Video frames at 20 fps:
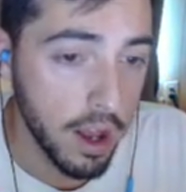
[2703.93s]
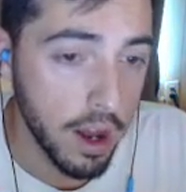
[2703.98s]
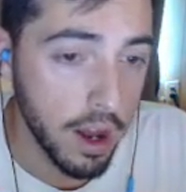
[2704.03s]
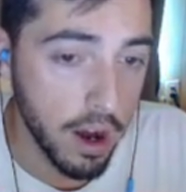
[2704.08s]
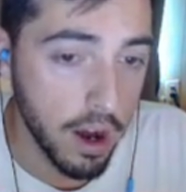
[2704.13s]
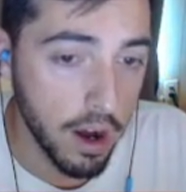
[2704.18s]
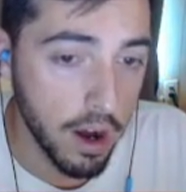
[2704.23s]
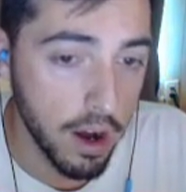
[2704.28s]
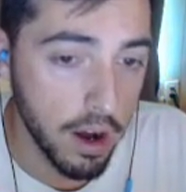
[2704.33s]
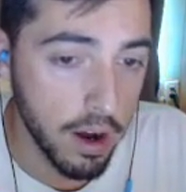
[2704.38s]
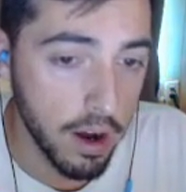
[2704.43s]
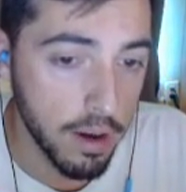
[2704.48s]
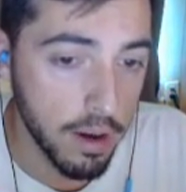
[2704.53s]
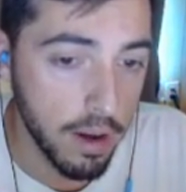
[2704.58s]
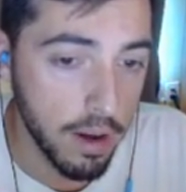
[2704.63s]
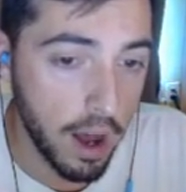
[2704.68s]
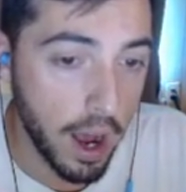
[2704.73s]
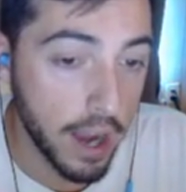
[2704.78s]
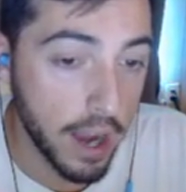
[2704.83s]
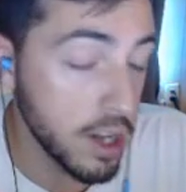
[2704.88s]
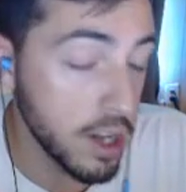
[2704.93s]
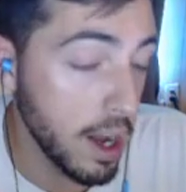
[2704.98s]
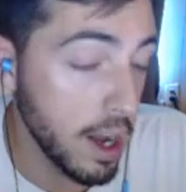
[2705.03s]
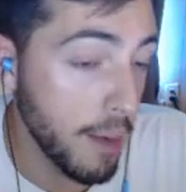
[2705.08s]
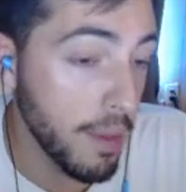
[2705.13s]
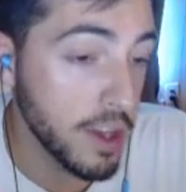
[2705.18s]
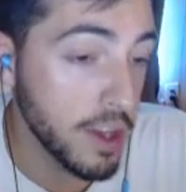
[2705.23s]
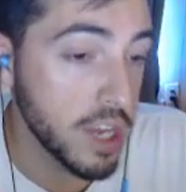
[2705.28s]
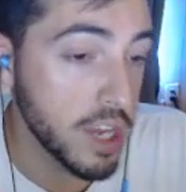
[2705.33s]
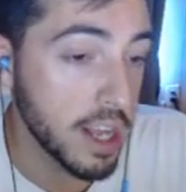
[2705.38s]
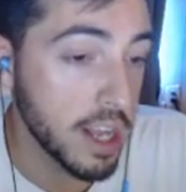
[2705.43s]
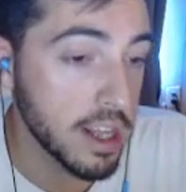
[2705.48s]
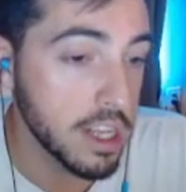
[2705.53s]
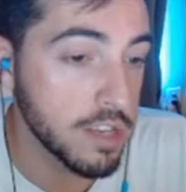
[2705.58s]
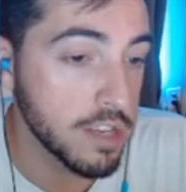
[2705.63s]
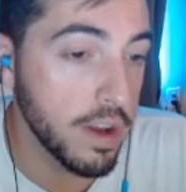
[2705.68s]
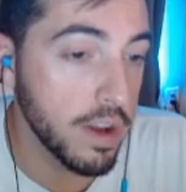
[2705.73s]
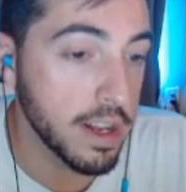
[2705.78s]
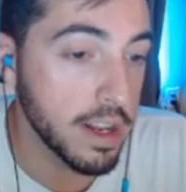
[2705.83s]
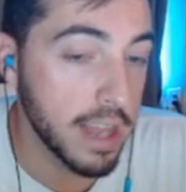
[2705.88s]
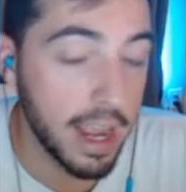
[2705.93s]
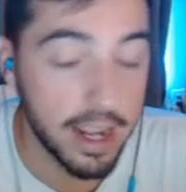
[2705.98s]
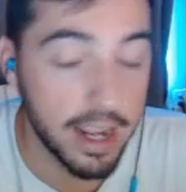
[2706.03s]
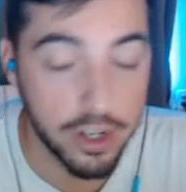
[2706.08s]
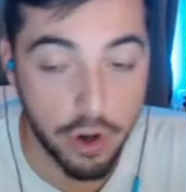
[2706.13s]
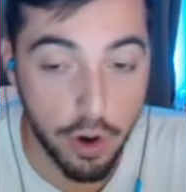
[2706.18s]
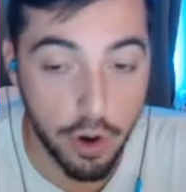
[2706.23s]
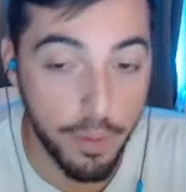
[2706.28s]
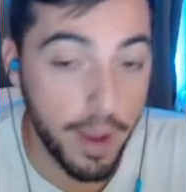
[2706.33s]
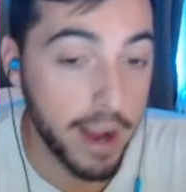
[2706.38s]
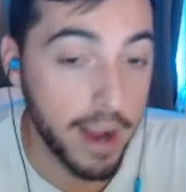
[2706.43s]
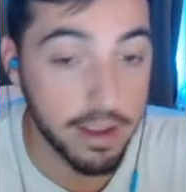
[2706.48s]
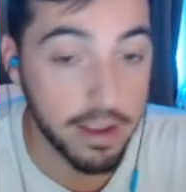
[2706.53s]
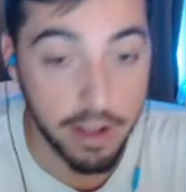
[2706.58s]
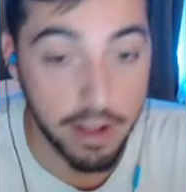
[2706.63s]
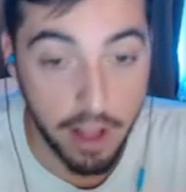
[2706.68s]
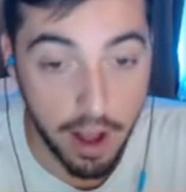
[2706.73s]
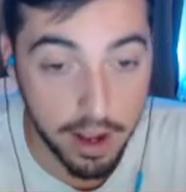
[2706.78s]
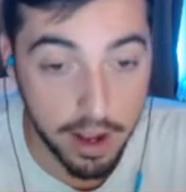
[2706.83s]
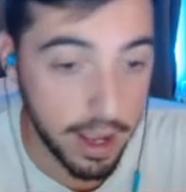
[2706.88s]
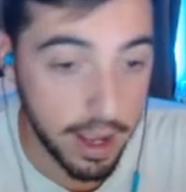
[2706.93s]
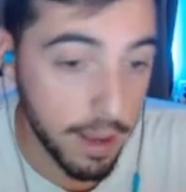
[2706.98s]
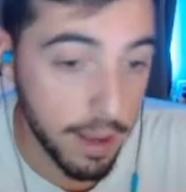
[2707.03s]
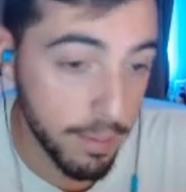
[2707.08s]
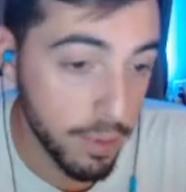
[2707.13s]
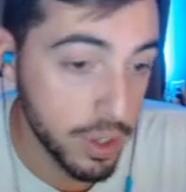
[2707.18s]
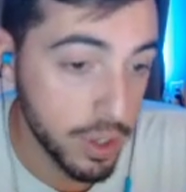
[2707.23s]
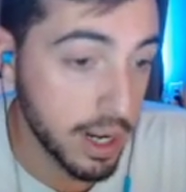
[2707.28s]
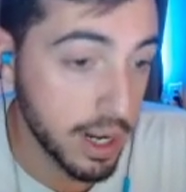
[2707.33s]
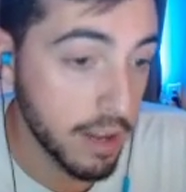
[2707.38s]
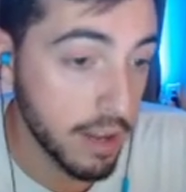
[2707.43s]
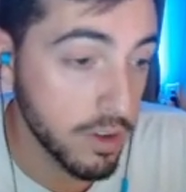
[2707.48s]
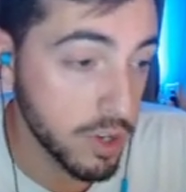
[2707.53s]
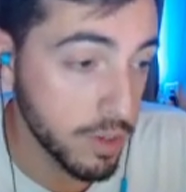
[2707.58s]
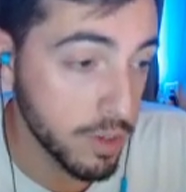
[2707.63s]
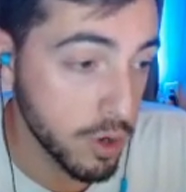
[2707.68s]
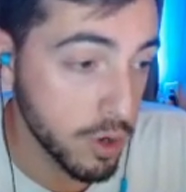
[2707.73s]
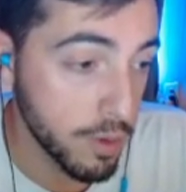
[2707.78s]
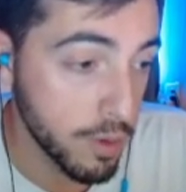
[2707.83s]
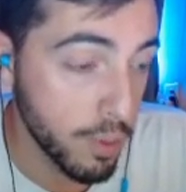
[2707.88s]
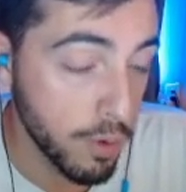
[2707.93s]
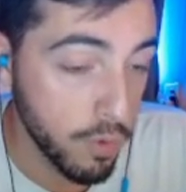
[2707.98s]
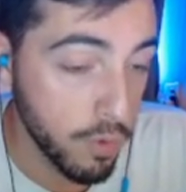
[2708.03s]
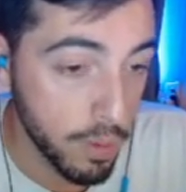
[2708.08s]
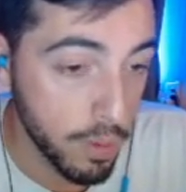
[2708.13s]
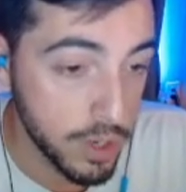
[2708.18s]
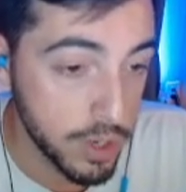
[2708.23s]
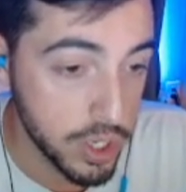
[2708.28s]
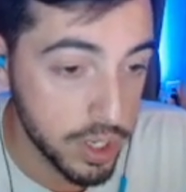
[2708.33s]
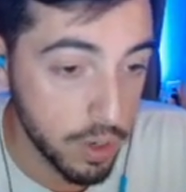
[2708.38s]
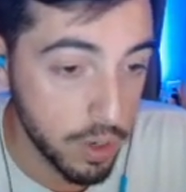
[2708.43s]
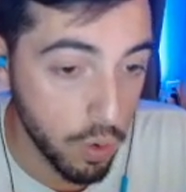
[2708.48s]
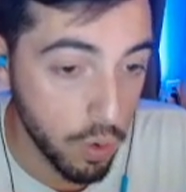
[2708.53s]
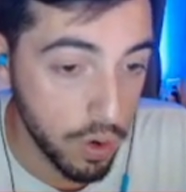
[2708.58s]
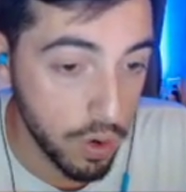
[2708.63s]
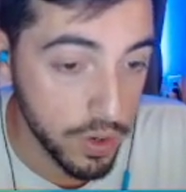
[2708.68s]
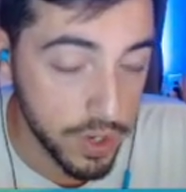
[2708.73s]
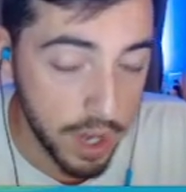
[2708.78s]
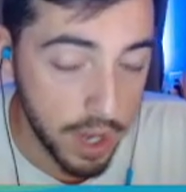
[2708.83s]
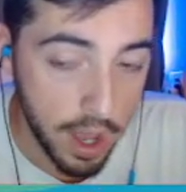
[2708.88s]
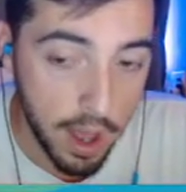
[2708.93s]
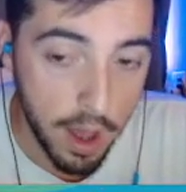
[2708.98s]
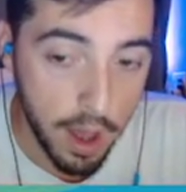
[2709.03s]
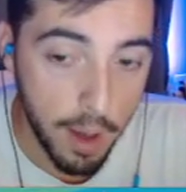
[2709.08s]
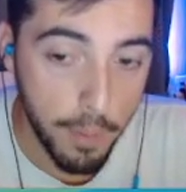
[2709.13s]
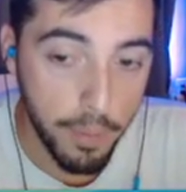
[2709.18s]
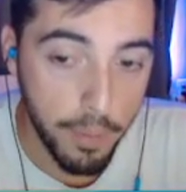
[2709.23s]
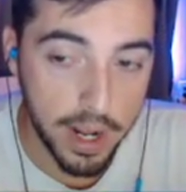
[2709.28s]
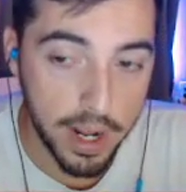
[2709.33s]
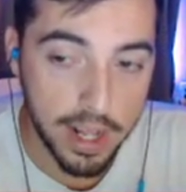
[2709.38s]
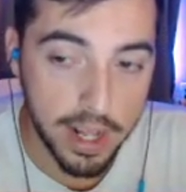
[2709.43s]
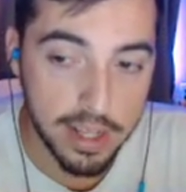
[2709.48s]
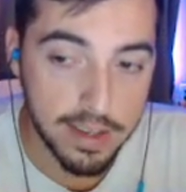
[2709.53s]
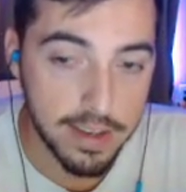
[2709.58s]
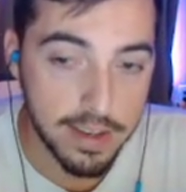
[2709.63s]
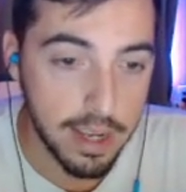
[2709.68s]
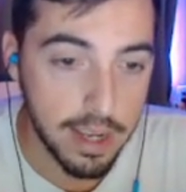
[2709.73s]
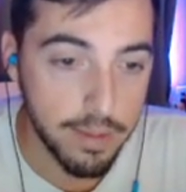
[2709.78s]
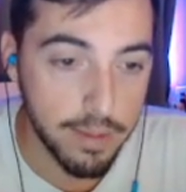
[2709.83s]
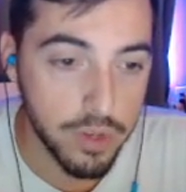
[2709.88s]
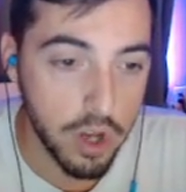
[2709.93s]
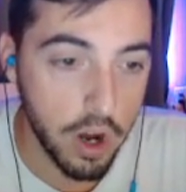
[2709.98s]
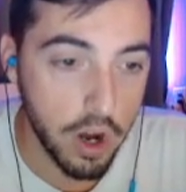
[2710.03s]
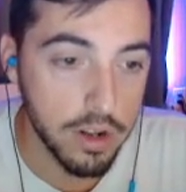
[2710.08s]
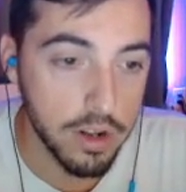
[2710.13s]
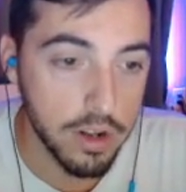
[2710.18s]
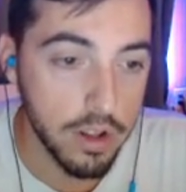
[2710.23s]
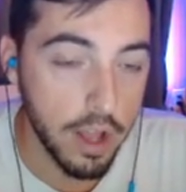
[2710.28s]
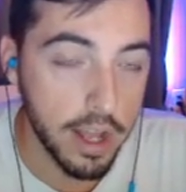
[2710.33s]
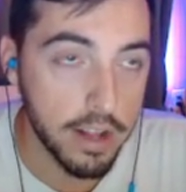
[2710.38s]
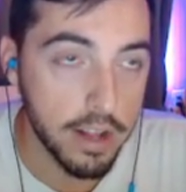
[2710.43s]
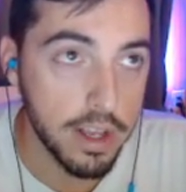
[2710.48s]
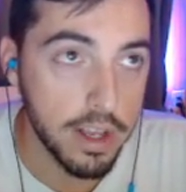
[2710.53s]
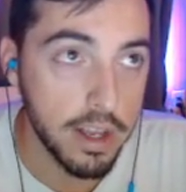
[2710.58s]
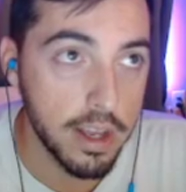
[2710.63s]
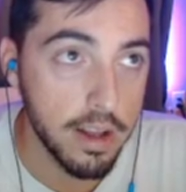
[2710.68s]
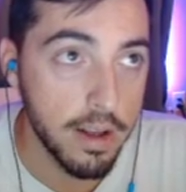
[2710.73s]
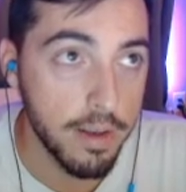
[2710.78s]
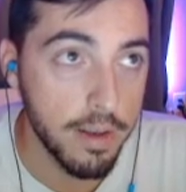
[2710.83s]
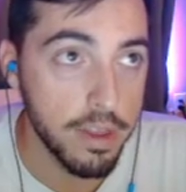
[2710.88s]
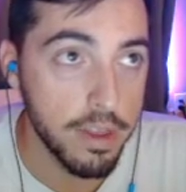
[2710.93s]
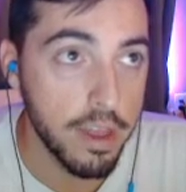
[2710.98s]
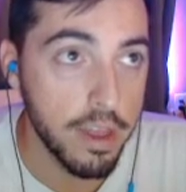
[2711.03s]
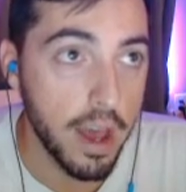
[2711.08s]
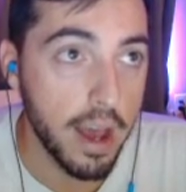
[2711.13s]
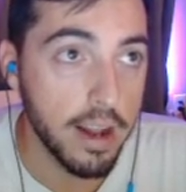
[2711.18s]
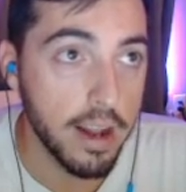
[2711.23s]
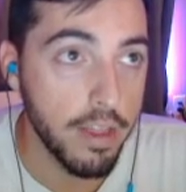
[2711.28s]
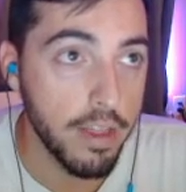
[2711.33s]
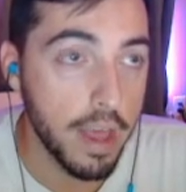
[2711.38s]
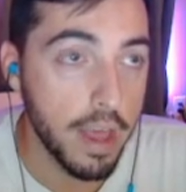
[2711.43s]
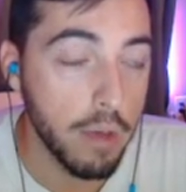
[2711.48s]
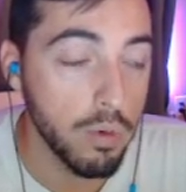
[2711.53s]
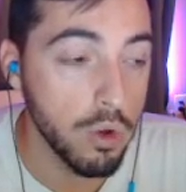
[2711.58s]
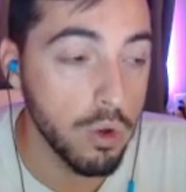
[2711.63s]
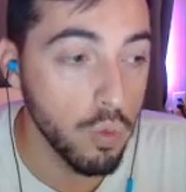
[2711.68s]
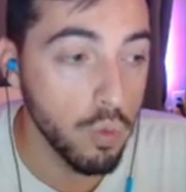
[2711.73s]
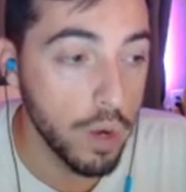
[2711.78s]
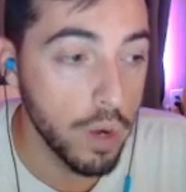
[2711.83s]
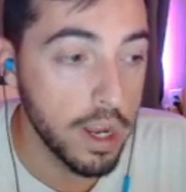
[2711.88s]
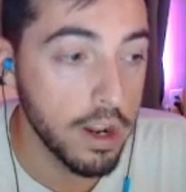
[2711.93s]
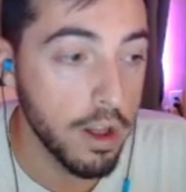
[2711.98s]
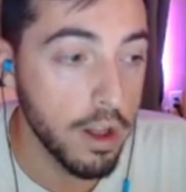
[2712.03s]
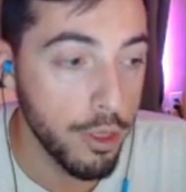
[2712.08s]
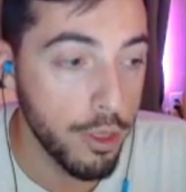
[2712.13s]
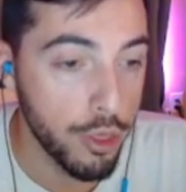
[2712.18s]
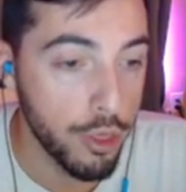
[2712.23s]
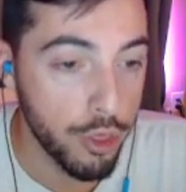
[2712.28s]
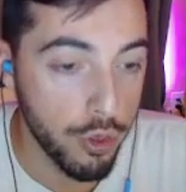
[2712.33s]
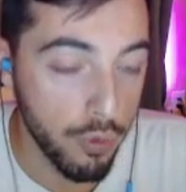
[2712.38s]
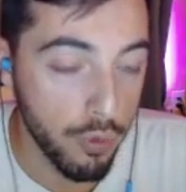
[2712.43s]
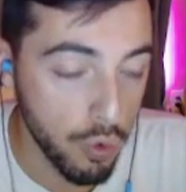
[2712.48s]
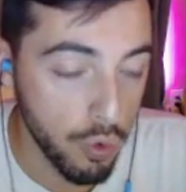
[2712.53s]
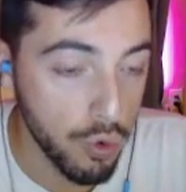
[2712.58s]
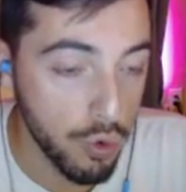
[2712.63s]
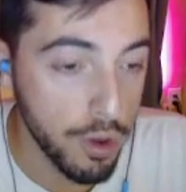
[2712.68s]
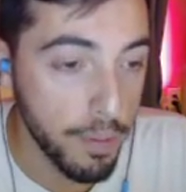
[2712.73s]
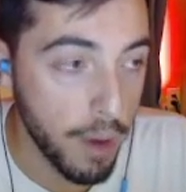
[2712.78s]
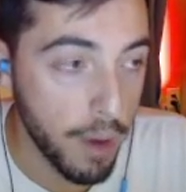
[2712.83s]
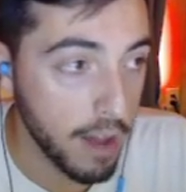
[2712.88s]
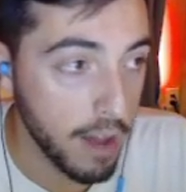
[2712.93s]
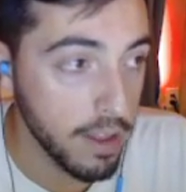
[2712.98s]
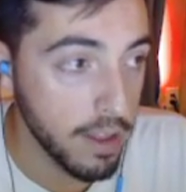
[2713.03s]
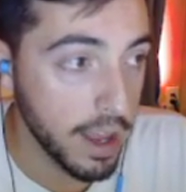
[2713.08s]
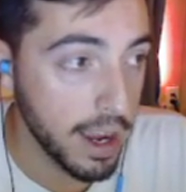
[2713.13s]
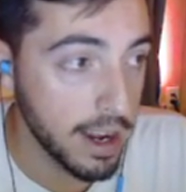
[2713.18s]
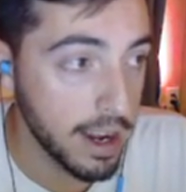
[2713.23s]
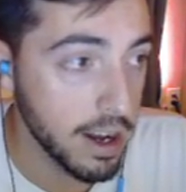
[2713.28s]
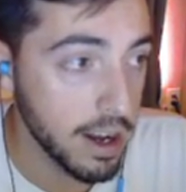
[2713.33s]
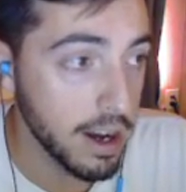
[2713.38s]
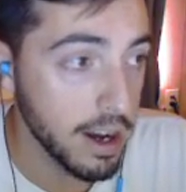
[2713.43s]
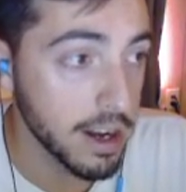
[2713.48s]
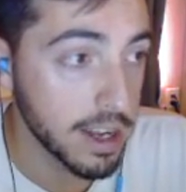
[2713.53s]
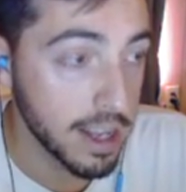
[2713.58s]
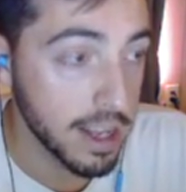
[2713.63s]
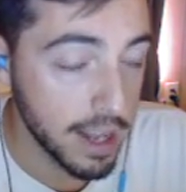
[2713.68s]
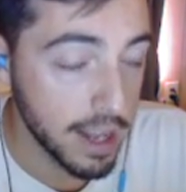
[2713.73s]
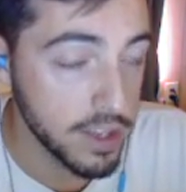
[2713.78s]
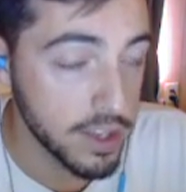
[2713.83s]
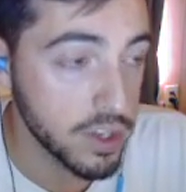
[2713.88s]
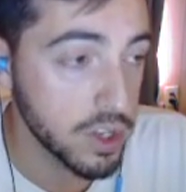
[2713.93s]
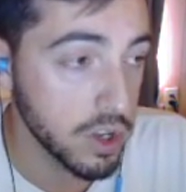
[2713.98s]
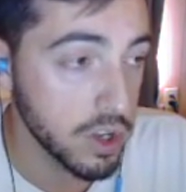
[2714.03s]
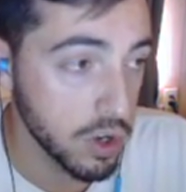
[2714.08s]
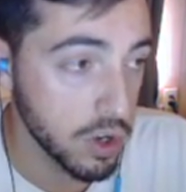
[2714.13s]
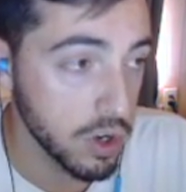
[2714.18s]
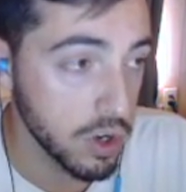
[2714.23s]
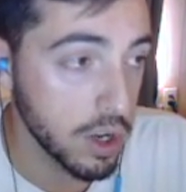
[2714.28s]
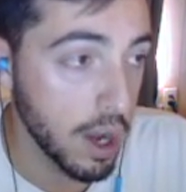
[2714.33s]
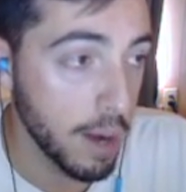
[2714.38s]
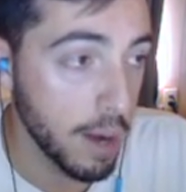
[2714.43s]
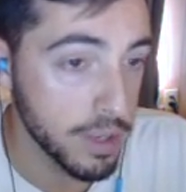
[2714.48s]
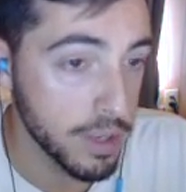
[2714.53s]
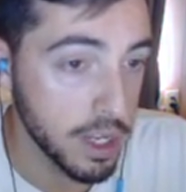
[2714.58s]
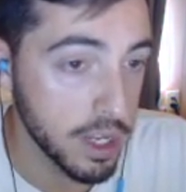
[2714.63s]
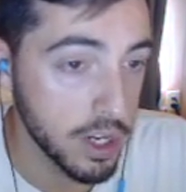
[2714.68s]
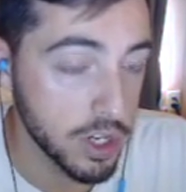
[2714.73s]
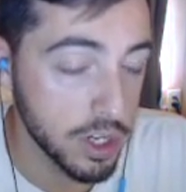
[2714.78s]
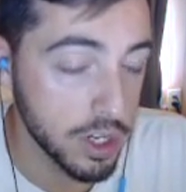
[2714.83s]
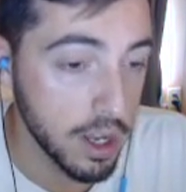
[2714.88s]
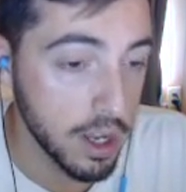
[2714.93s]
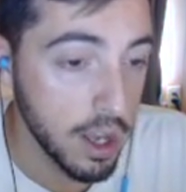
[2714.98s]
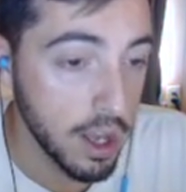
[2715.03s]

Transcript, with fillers: Uh, I, I'm not saying that Zven can't turn back the clock and put together some good performances at Worlds but it seems unlikely that they will win through the bot lane against good competition.